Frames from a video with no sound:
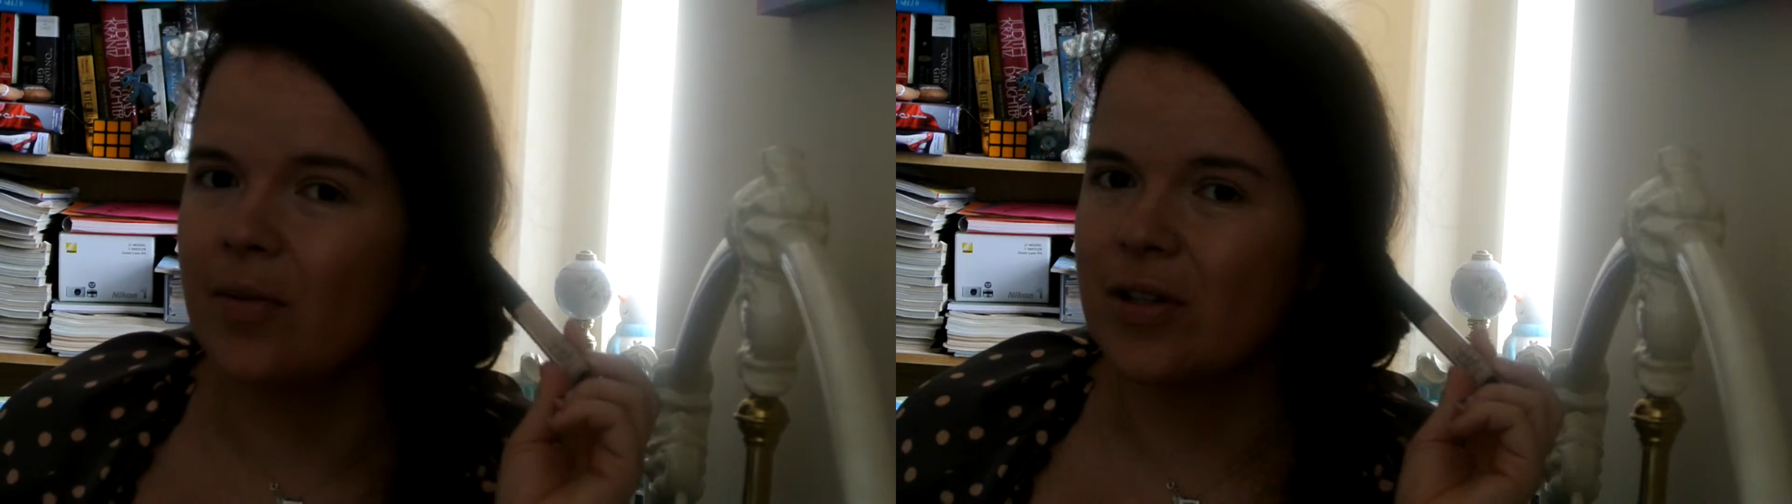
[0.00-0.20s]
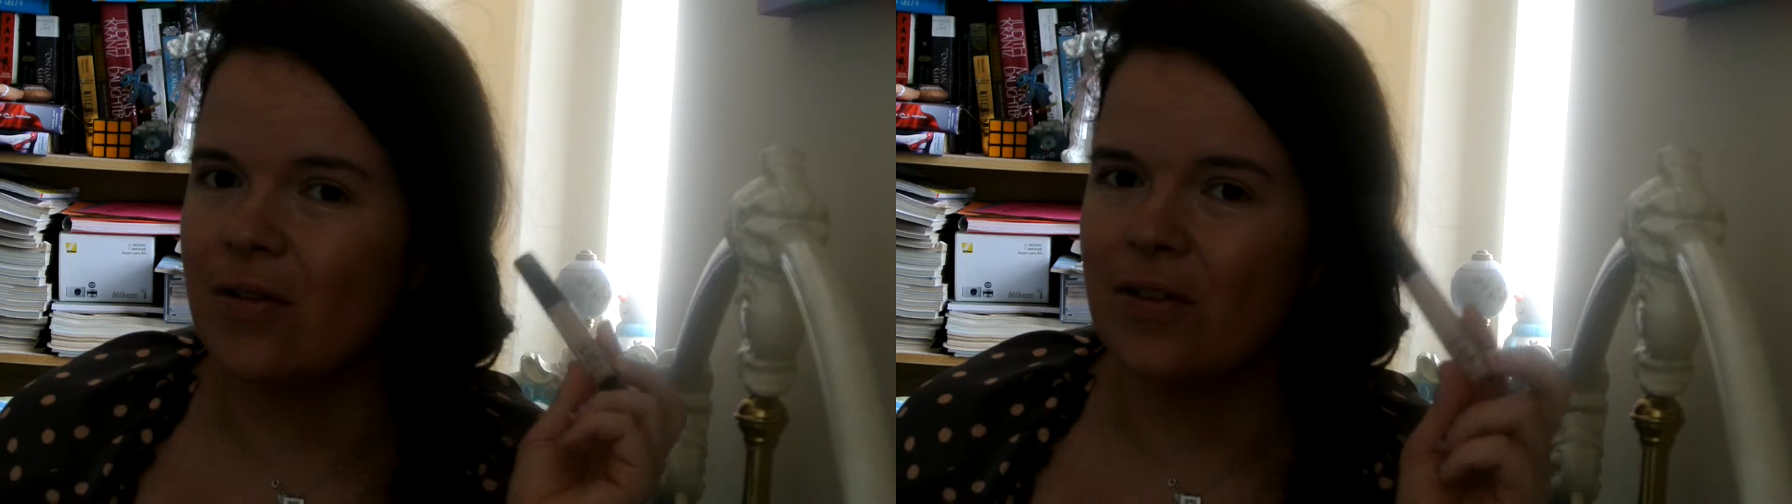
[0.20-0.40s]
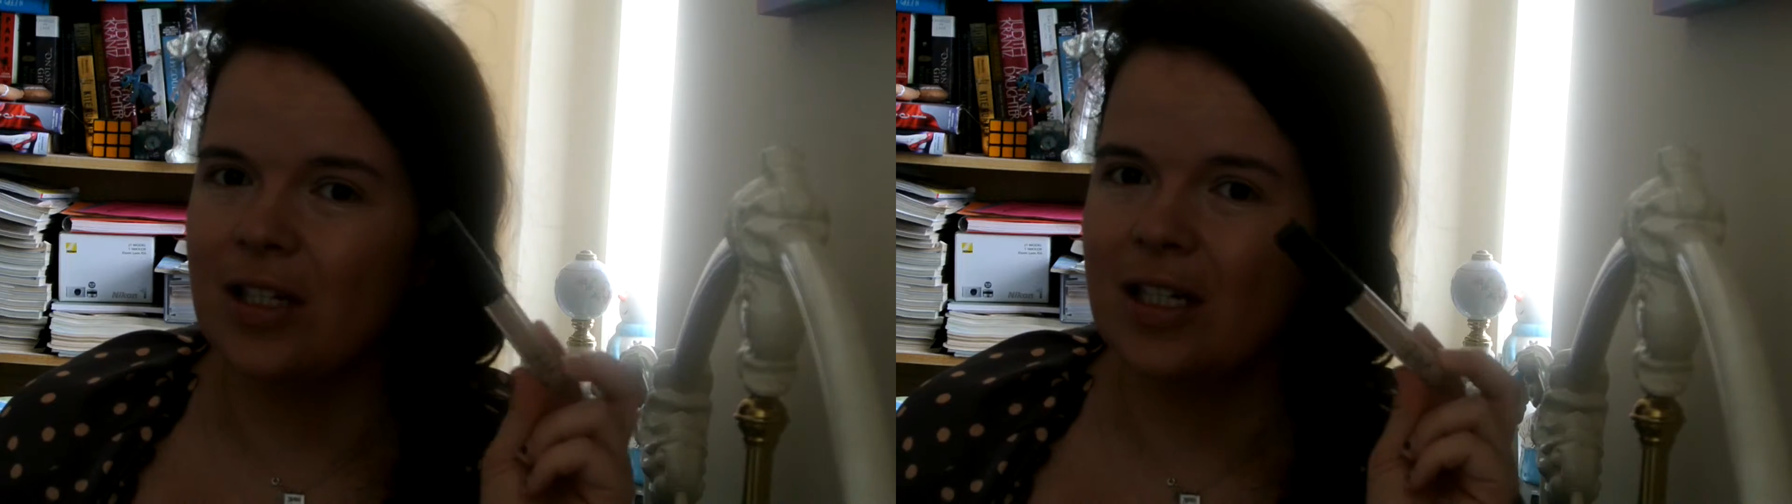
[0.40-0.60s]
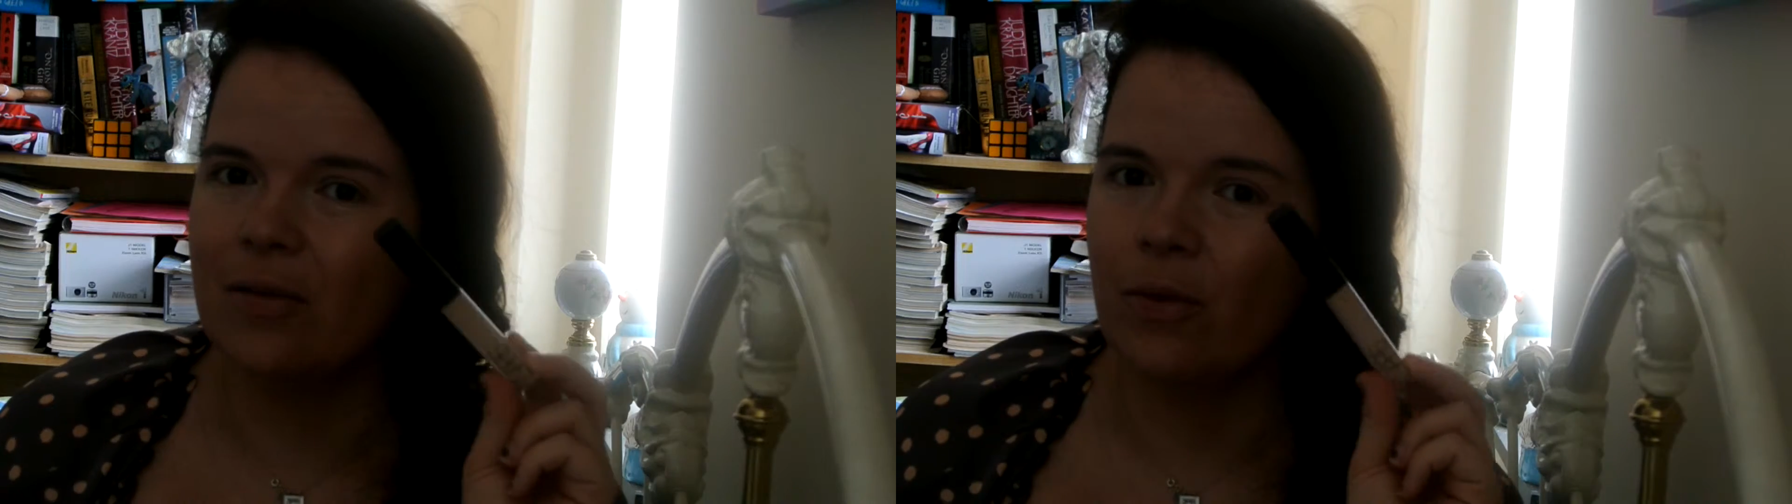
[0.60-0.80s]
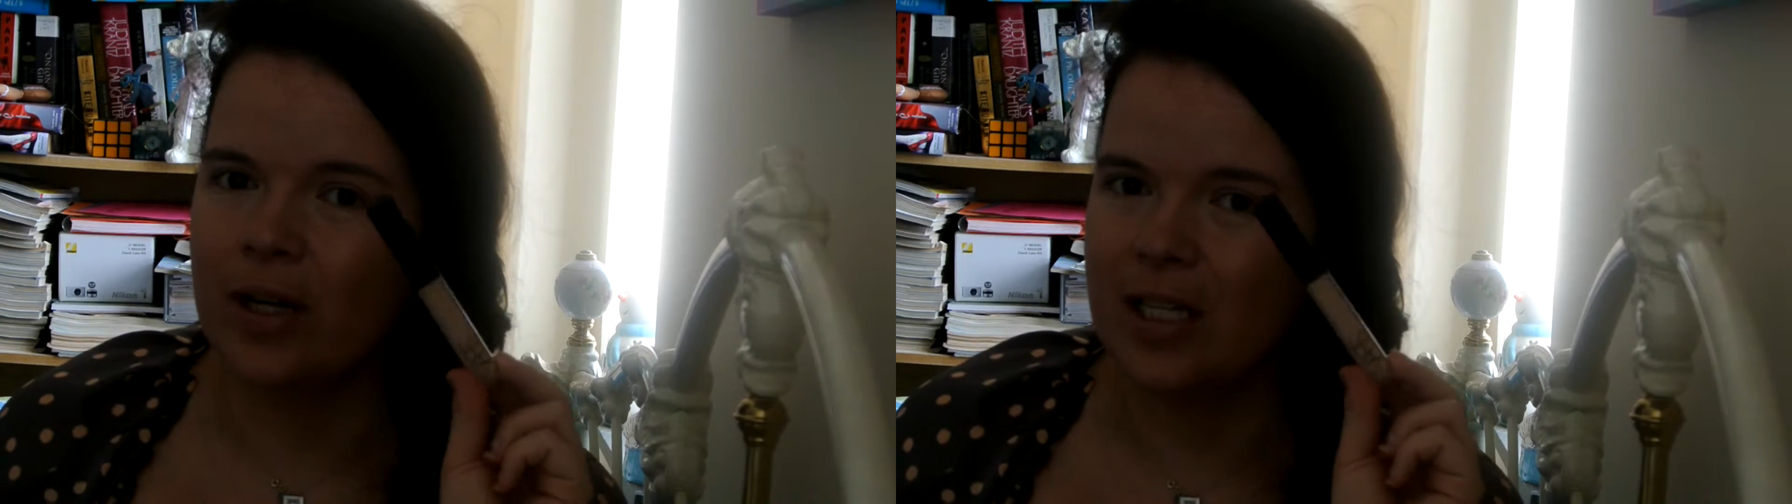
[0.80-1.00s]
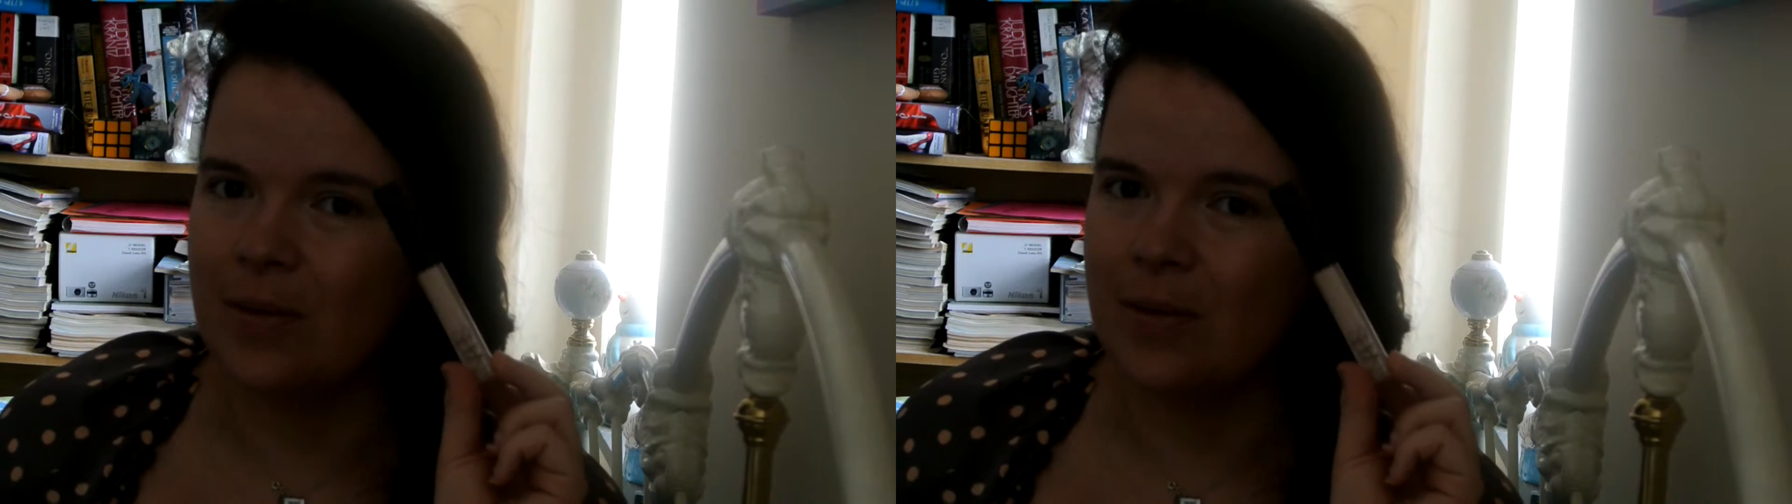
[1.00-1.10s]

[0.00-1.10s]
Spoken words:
So if you didn't want to